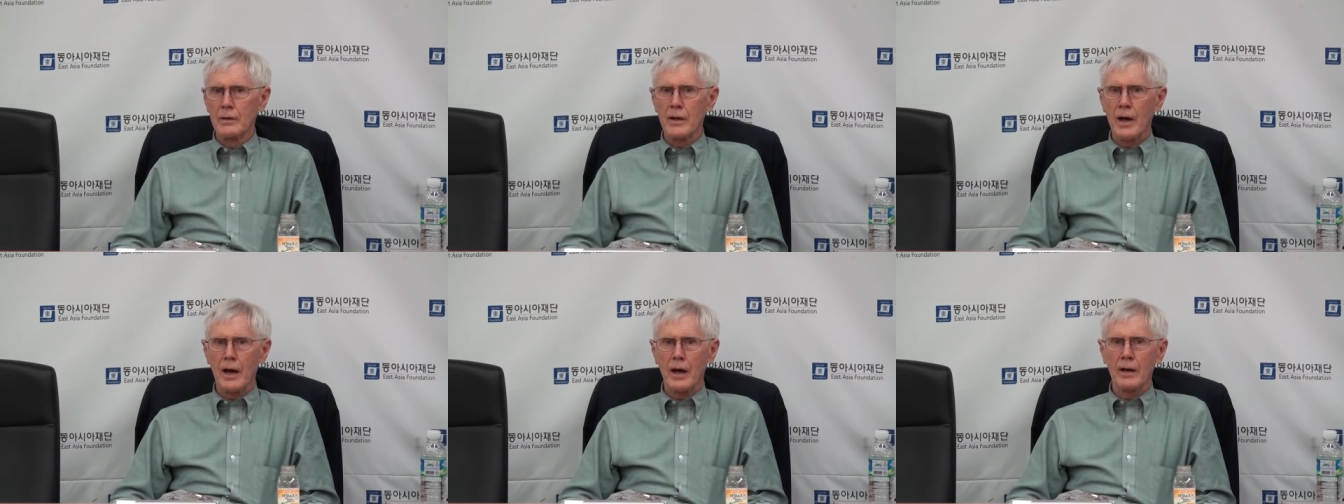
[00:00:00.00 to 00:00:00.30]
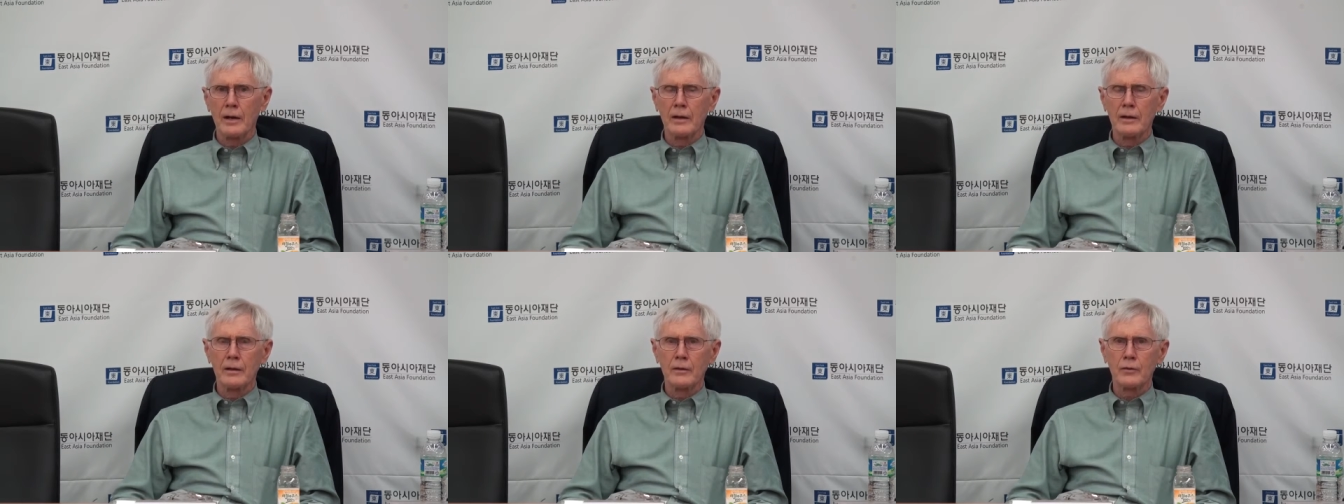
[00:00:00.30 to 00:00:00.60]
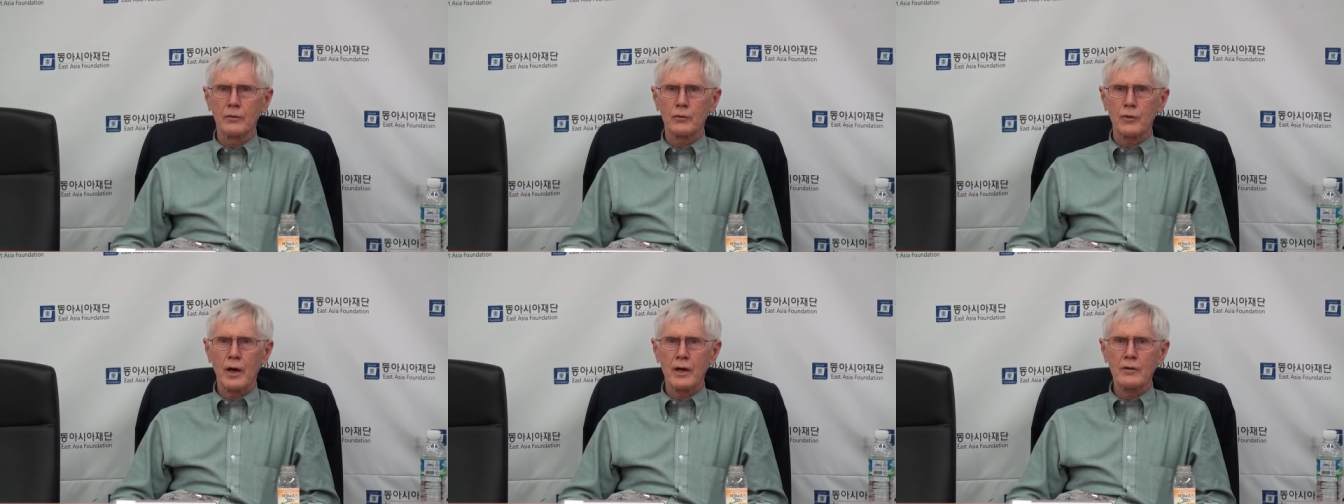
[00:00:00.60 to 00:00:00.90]
Now,
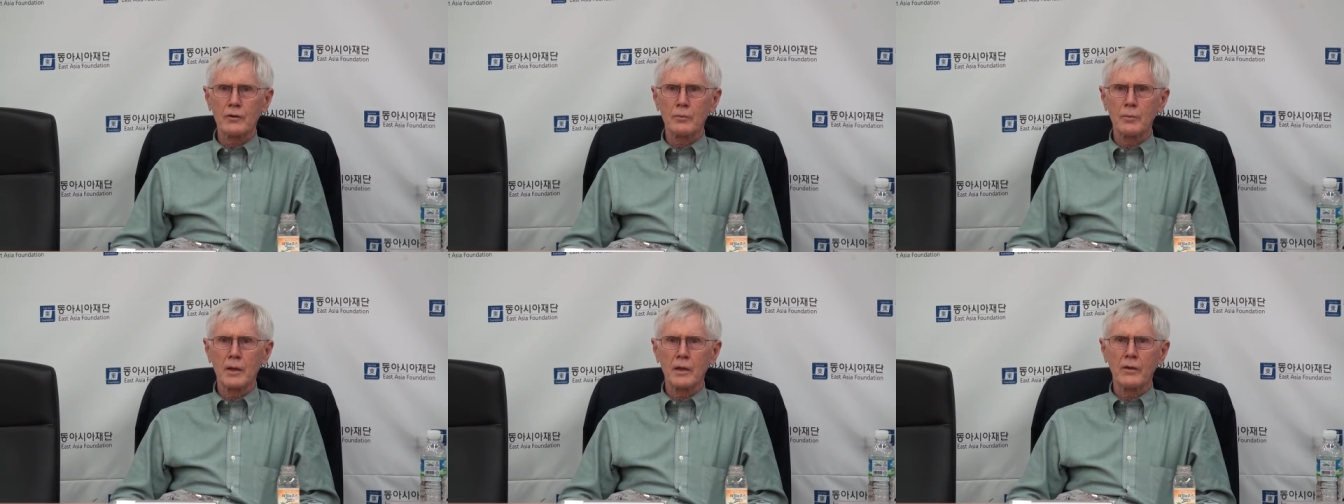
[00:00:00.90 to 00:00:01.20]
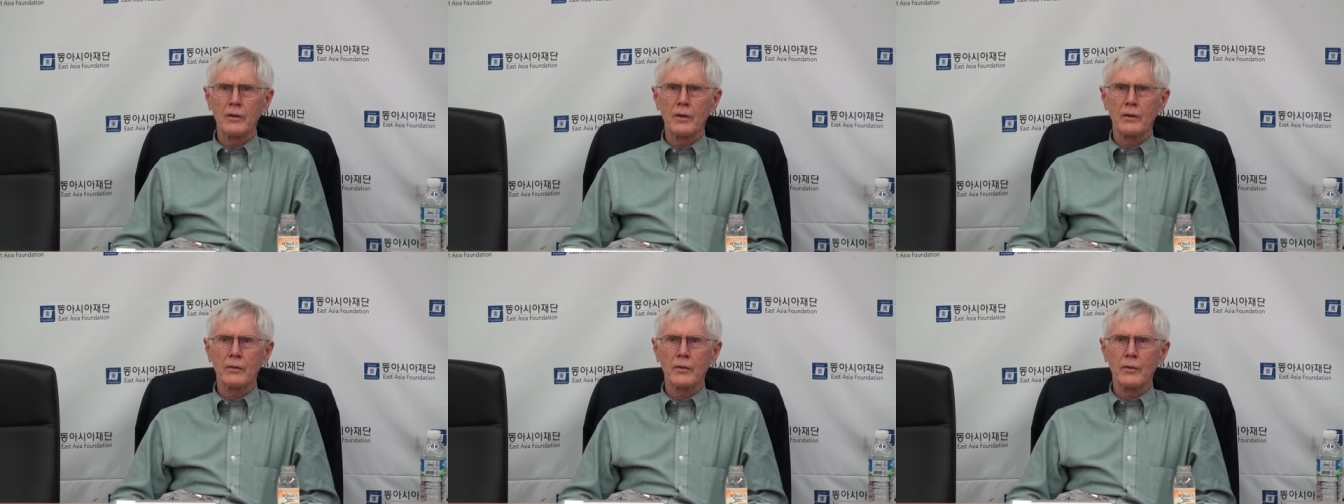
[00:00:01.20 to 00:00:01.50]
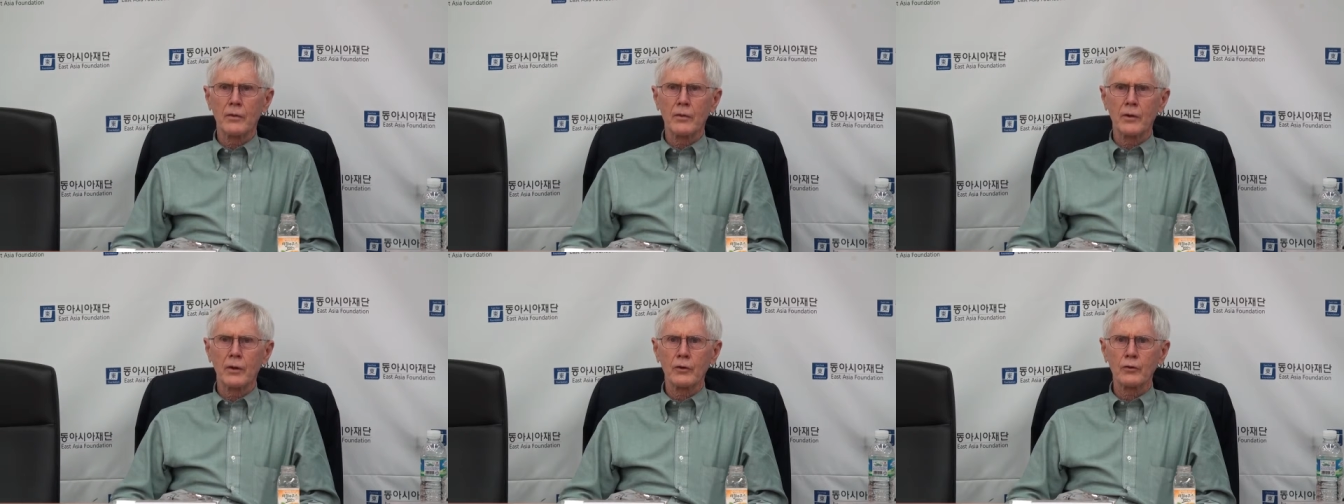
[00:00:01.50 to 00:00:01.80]
it strikes me that
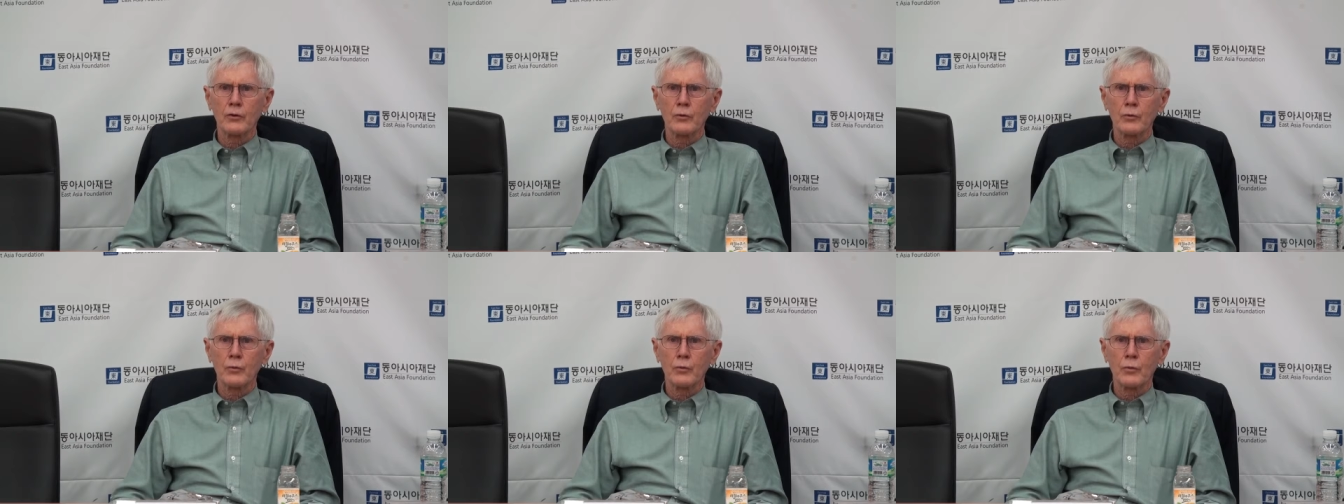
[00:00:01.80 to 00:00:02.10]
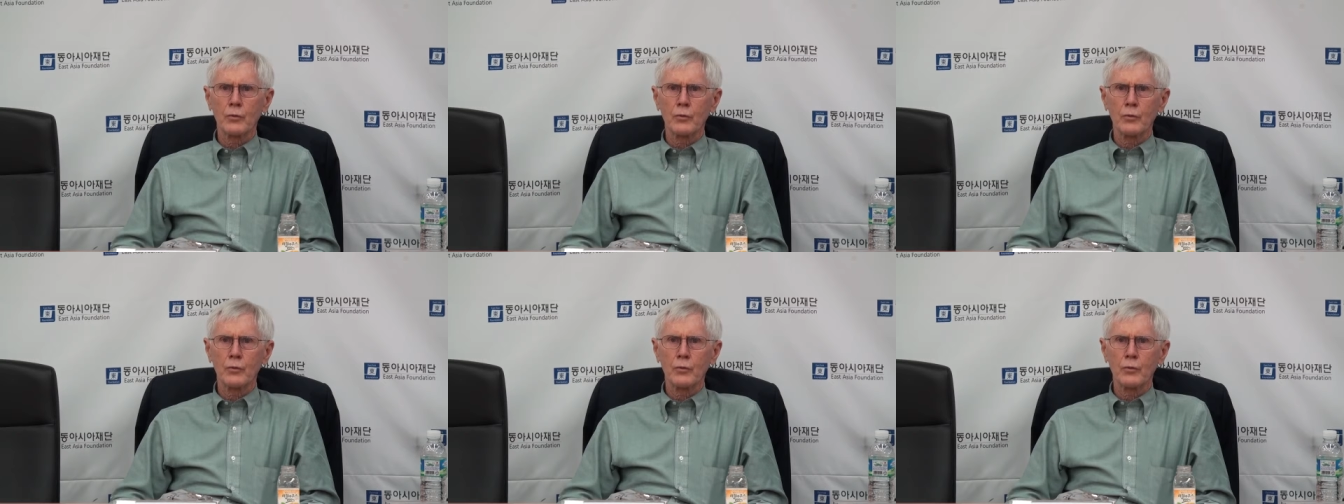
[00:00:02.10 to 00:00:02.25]
this